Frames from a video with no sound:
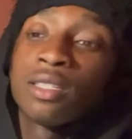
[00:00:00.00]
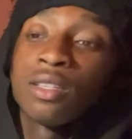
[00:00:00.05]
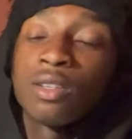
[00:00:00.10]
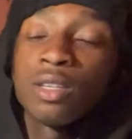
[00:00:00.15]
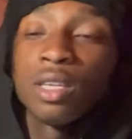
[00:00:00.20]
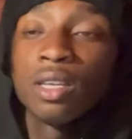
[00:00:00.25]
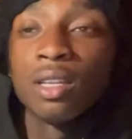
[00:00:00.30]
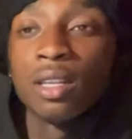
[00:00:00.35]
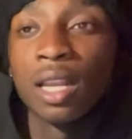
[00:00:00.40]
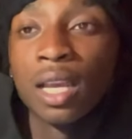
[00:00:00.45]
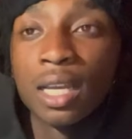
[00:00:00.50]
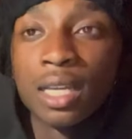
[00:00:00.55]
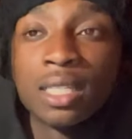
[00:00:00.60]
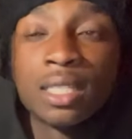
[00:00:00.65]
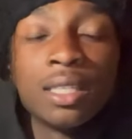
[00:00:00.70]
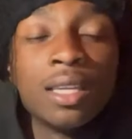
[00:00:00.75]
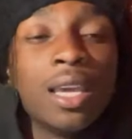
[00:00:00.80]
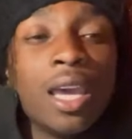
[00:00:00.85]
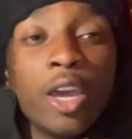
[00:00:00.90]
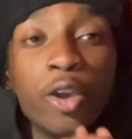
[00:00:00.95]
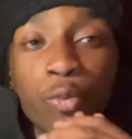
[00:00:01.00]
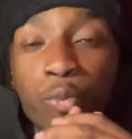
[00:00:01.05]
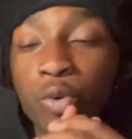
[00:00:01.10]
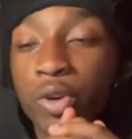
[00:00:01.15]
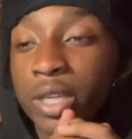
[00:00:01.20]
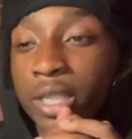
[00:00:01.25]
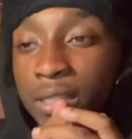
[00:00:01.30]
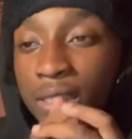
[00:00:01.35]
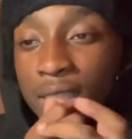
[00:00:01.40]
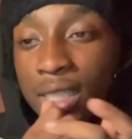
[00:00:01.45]
So yeah, like I said,
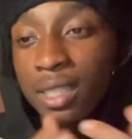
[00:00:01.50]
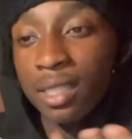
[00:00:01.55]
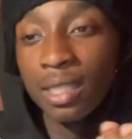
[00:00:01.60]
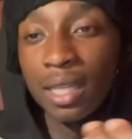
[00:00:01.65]
8.6.